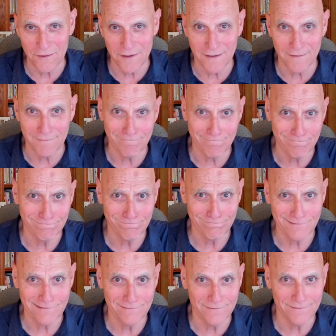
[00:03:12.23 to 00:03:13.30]
and then
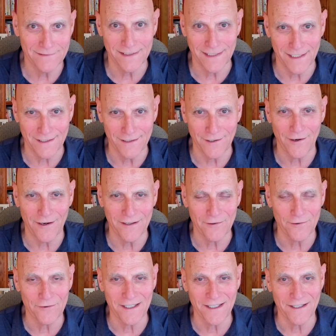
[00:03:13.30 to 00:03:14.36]
said, no, I
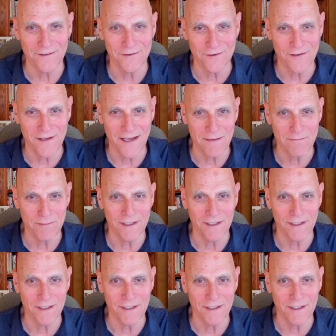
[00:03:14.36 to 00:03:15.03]
don't think I'll do that.